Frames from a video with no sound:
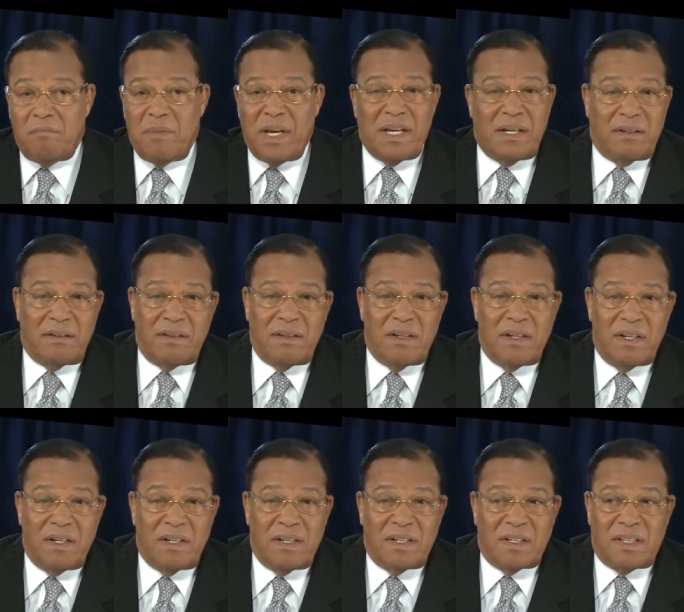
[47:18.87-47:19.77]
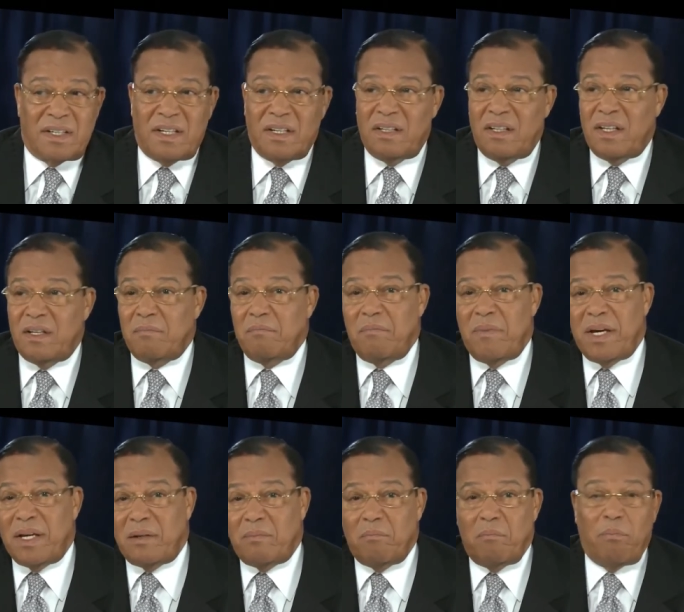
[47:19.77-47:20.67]
Men killing
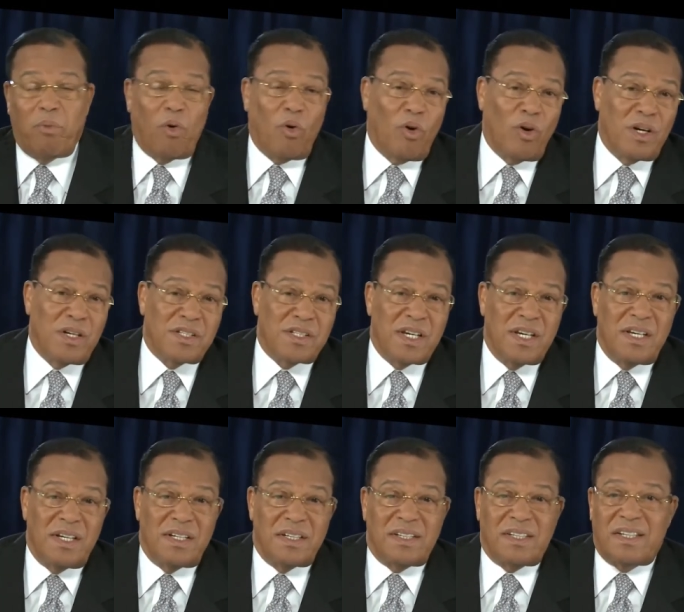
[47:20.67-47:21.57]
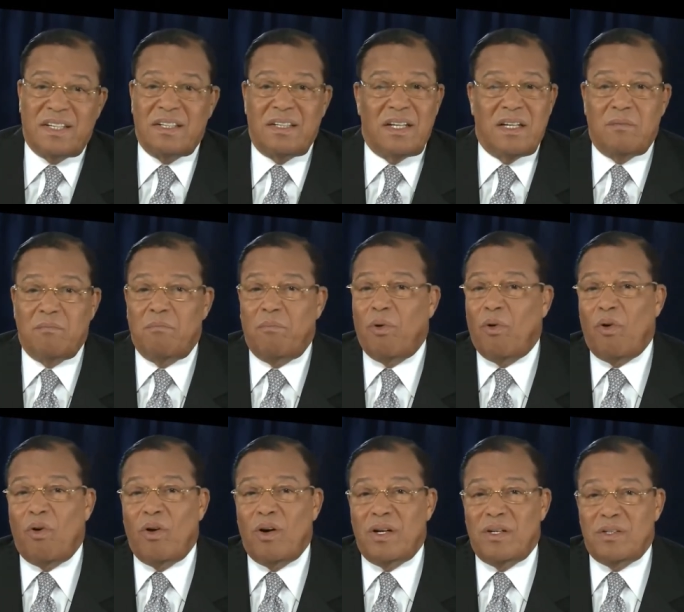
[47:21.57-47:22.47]
men, boys killing
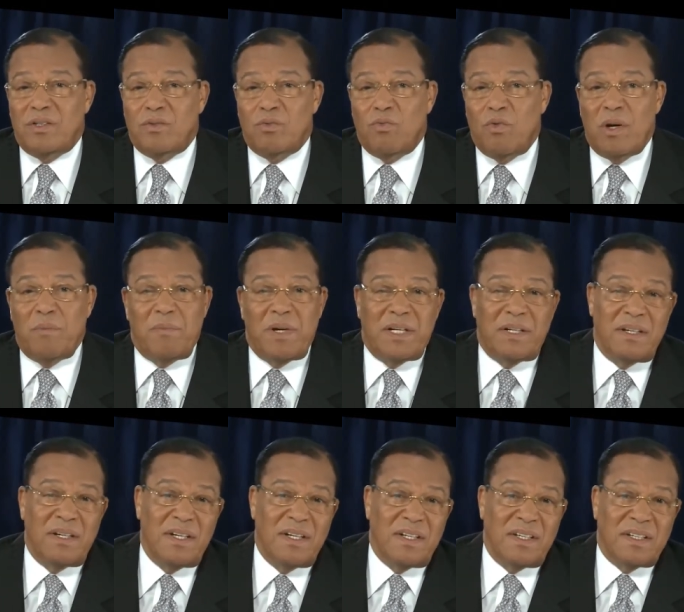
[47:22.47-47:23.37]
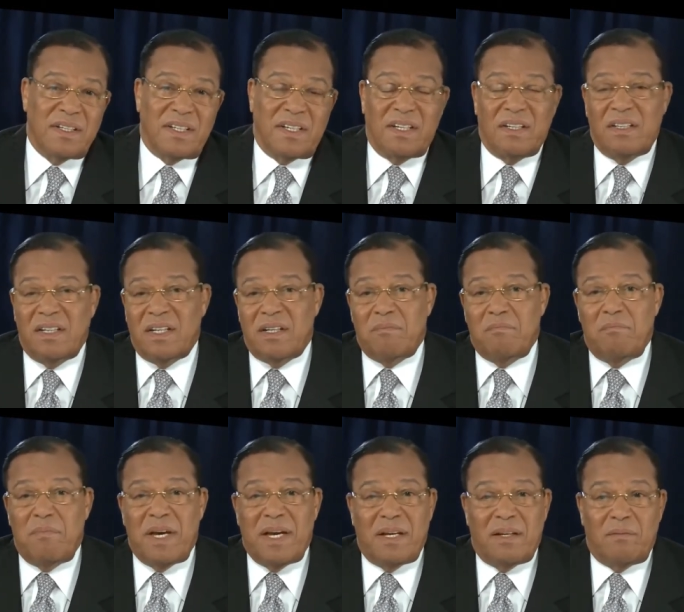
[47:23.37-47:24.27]
boys, women
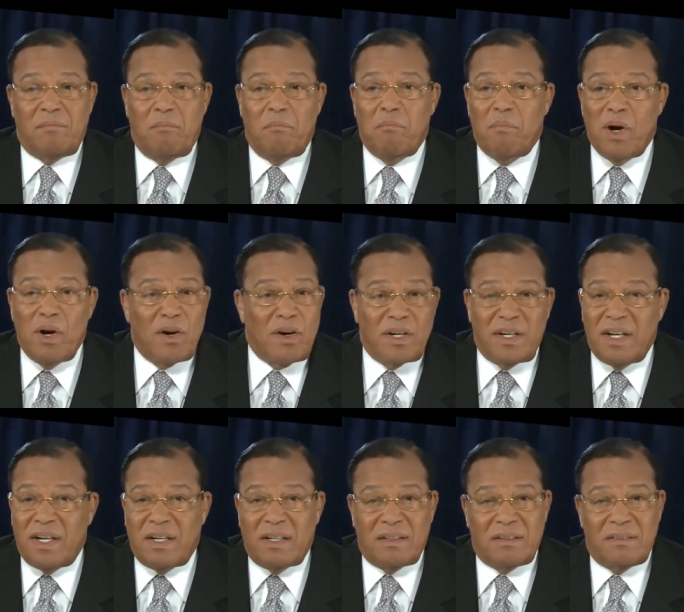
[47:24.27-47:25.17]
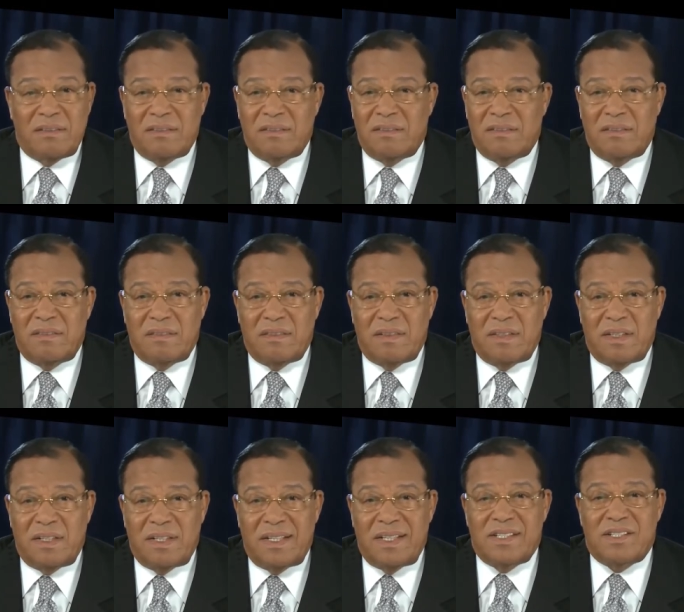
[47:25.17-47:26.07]
killing men. Murder
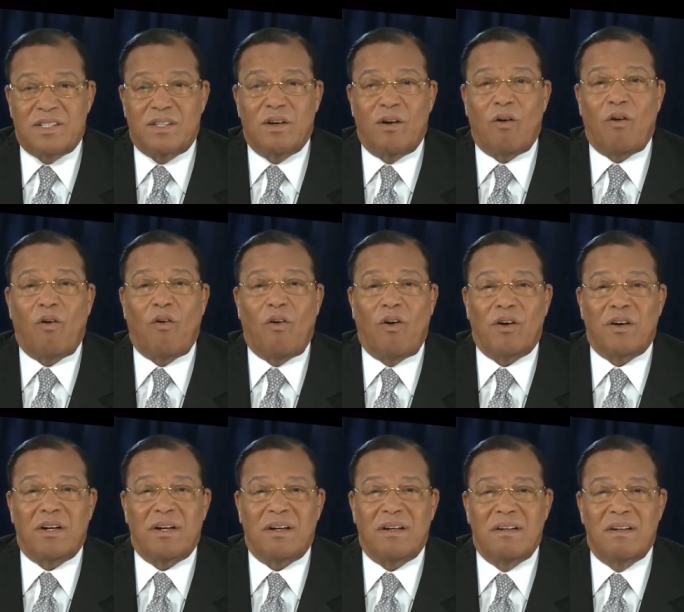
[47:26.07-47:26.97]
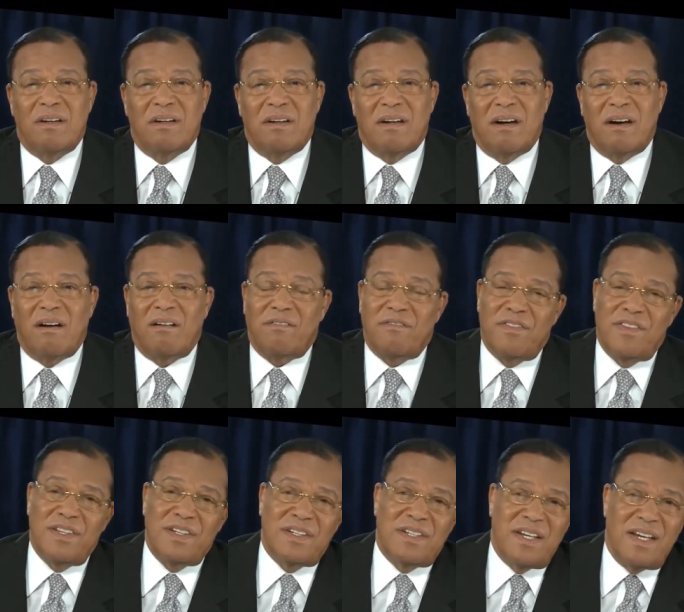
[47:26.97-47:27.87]
is the order
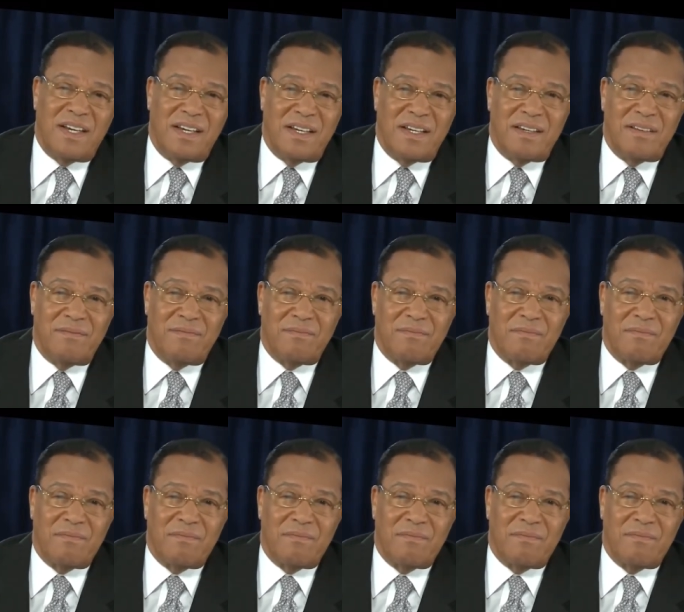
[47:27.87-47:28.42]
of the day.